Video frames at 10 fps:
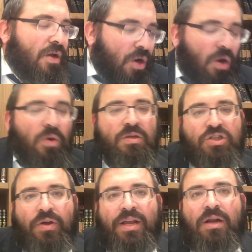Oh,
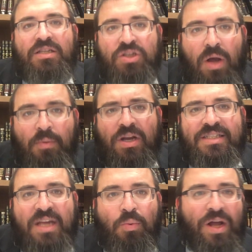so I want
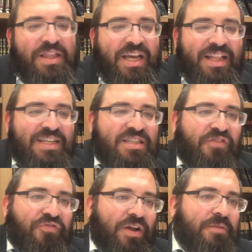to say one thing that's
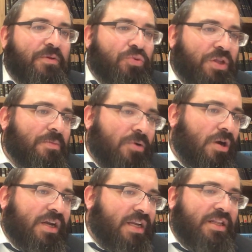different between the
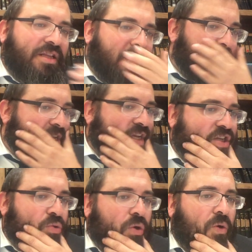Moroccan and the Temani
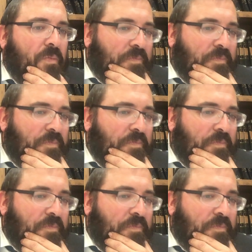etrog.